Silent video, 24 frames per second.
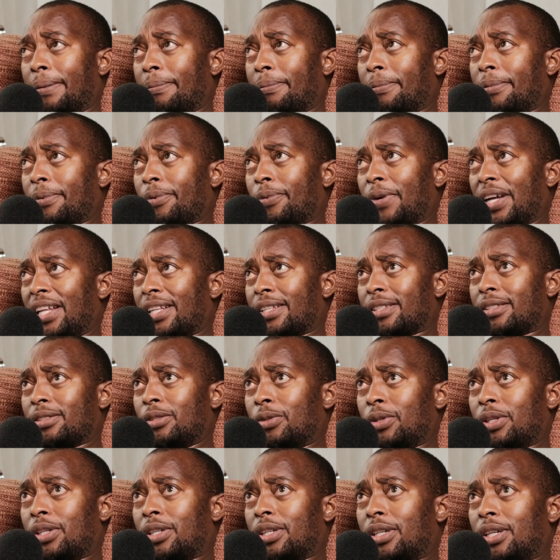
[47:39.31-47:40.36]
well,
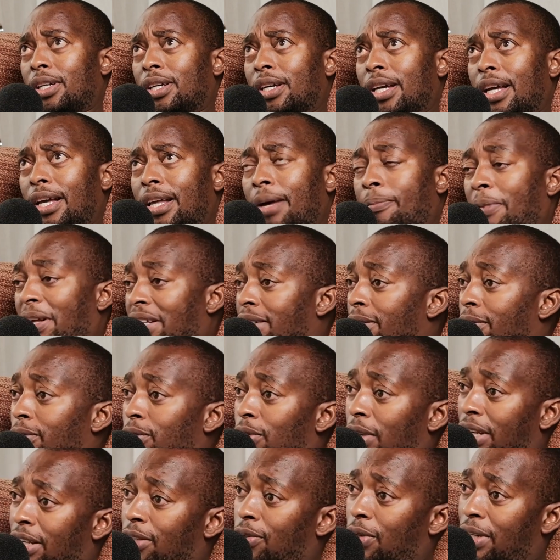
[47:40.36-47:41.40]
look, I must
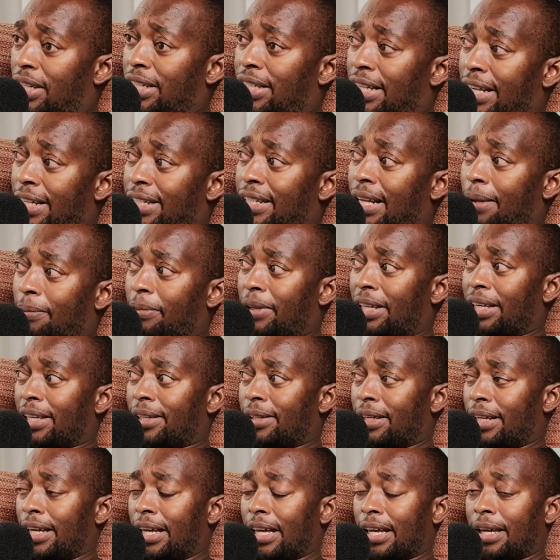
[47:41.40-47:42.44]
actually say something.
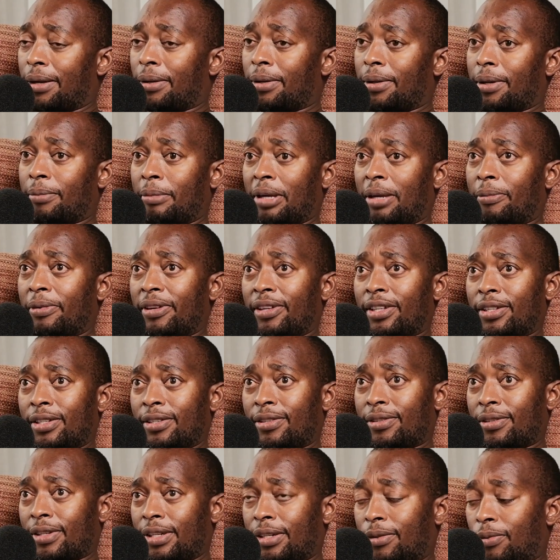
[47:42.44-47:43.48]
Maybe
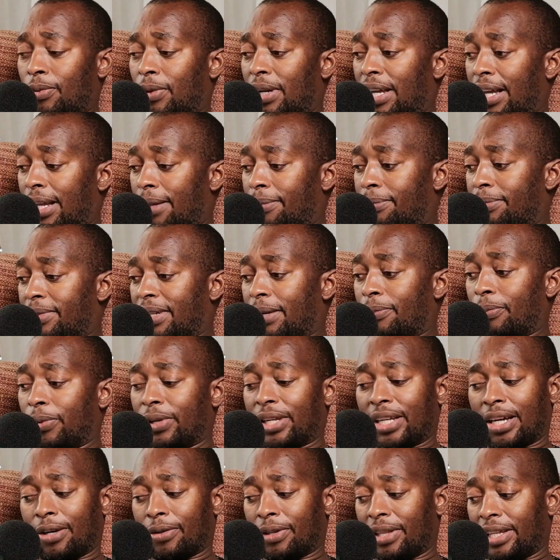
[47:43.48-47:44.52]
it will help
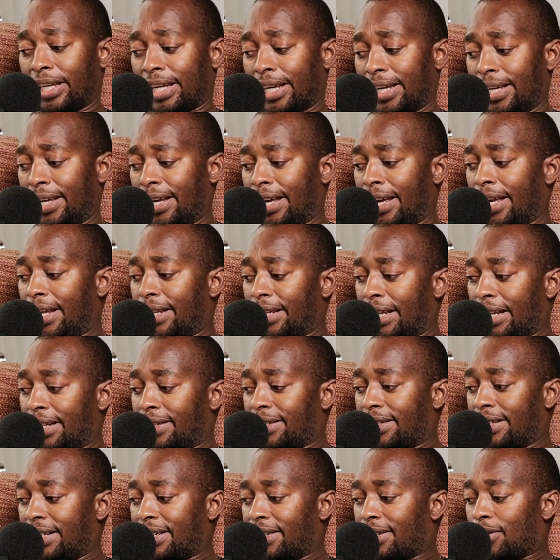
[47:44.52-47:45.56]
somebody out there.
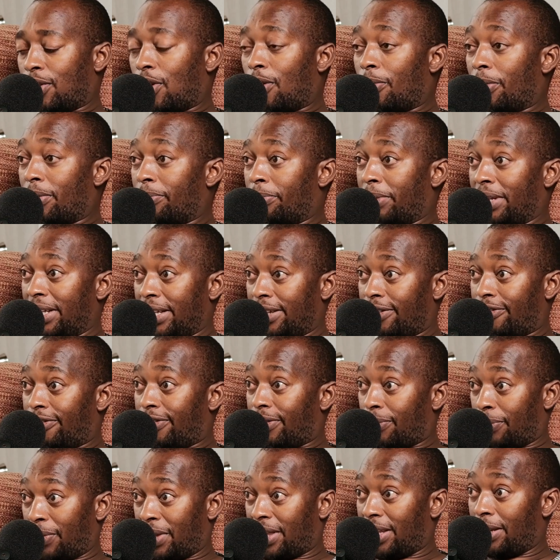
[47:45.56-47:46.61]
There's this common belief
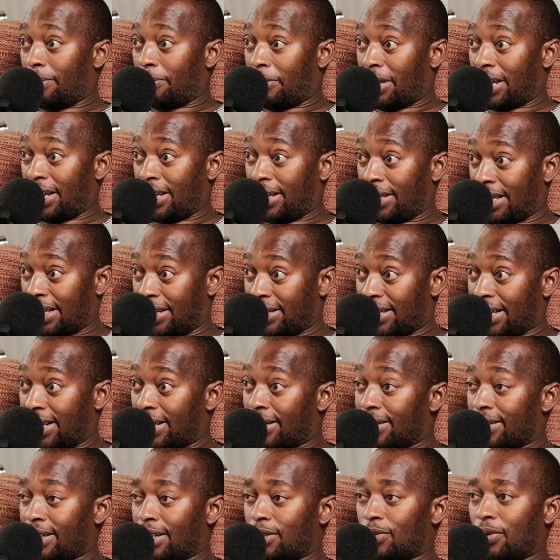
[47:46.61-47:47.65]
within many in the
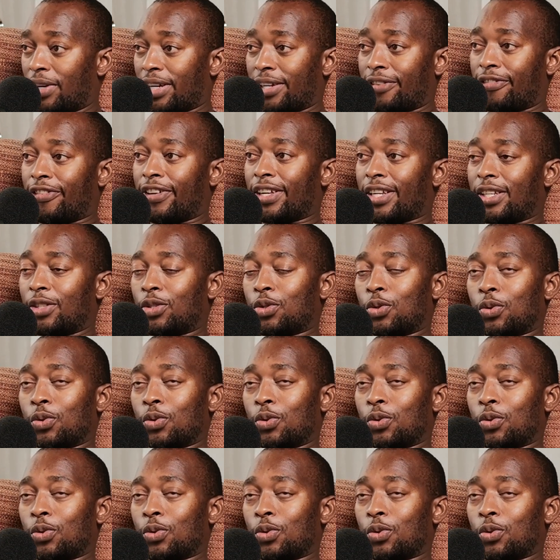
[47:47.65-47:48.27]
circles that you are referring to